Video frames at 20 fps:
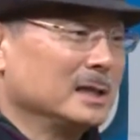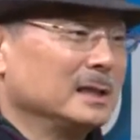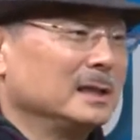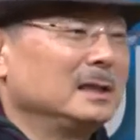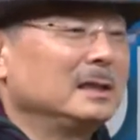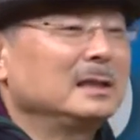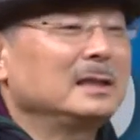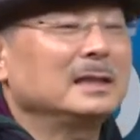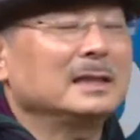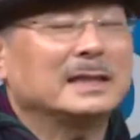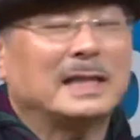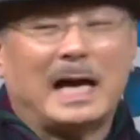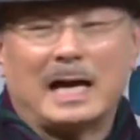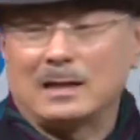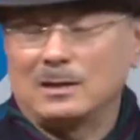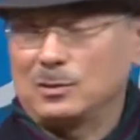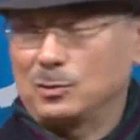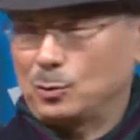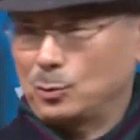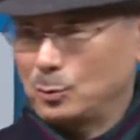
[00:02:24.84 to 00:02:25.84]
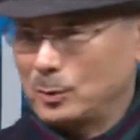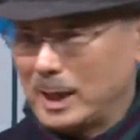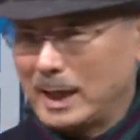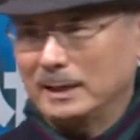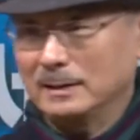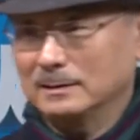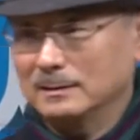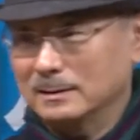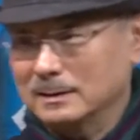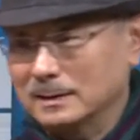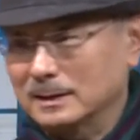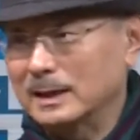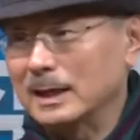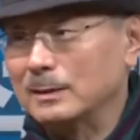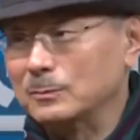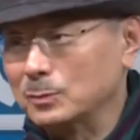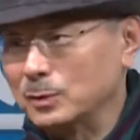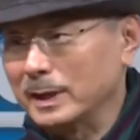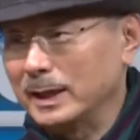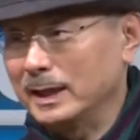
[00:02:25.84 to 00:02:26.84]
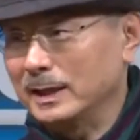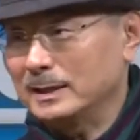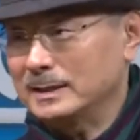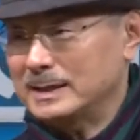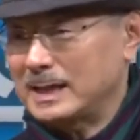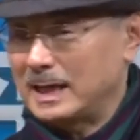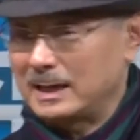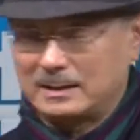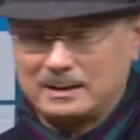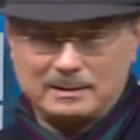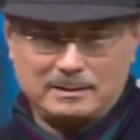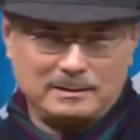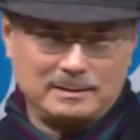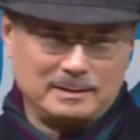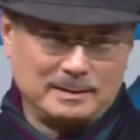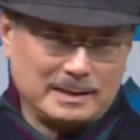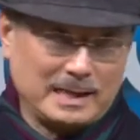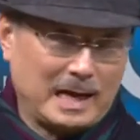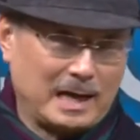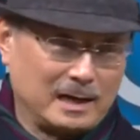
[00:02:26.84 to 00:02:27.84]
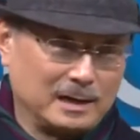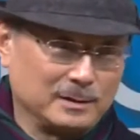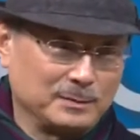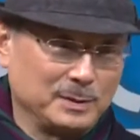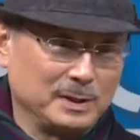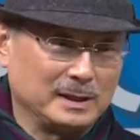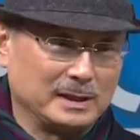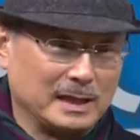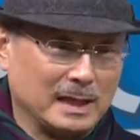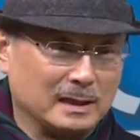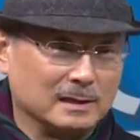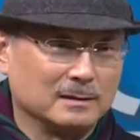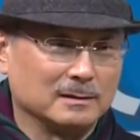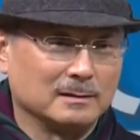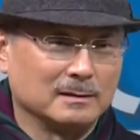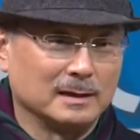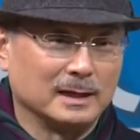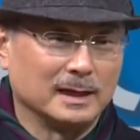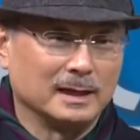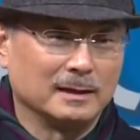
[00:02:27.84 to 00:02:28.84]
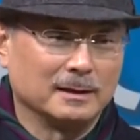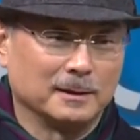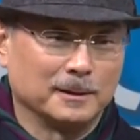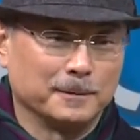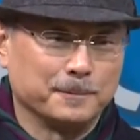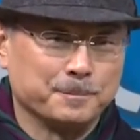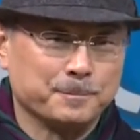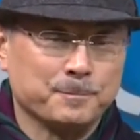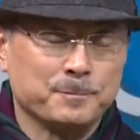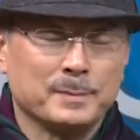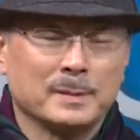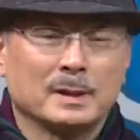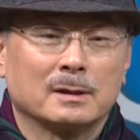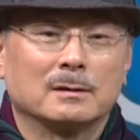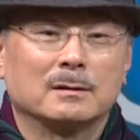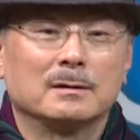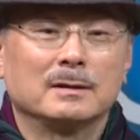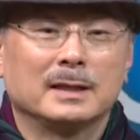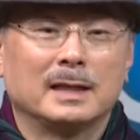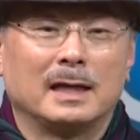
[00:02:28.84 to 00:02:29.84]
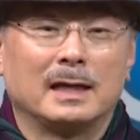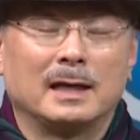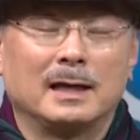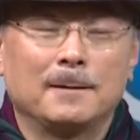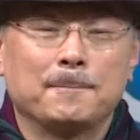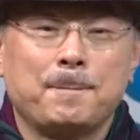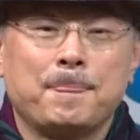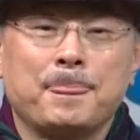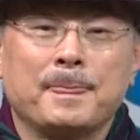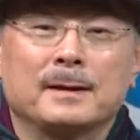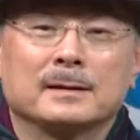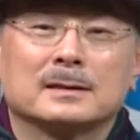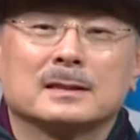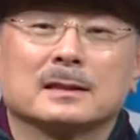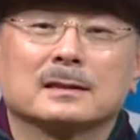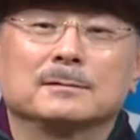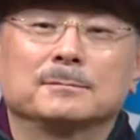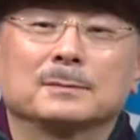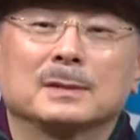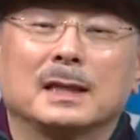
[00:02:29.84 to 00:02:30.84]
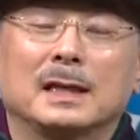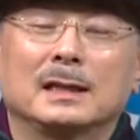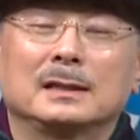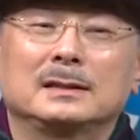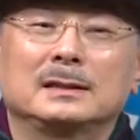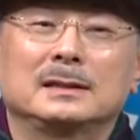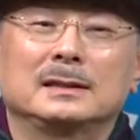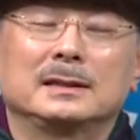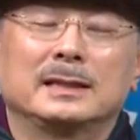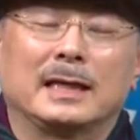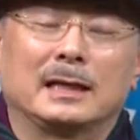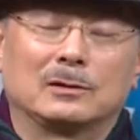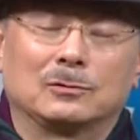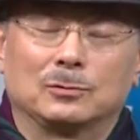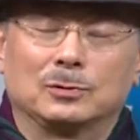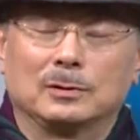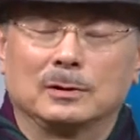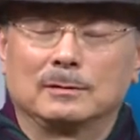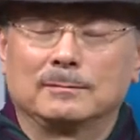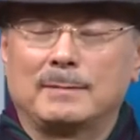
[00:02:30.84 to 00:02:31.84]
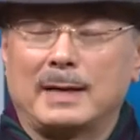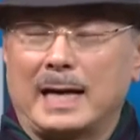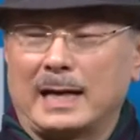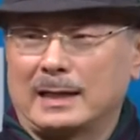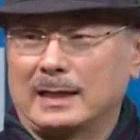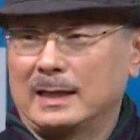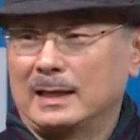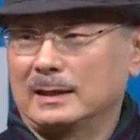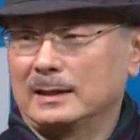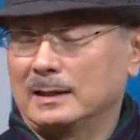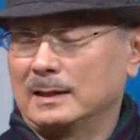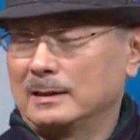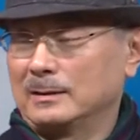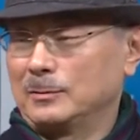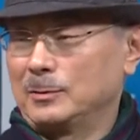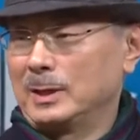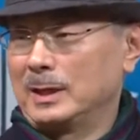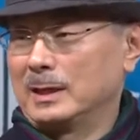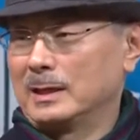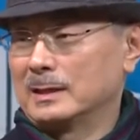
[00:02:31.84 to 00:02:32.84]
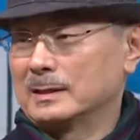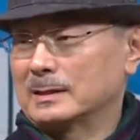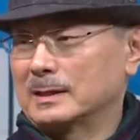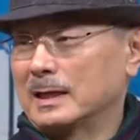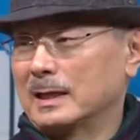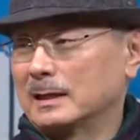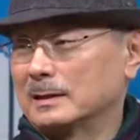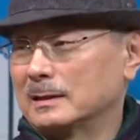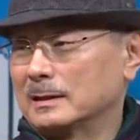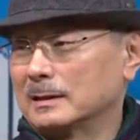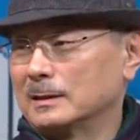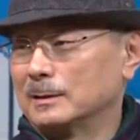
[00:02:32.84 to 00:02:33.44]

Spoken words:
This business actually works because it is so simple. However, if you look at all the other MLM companies,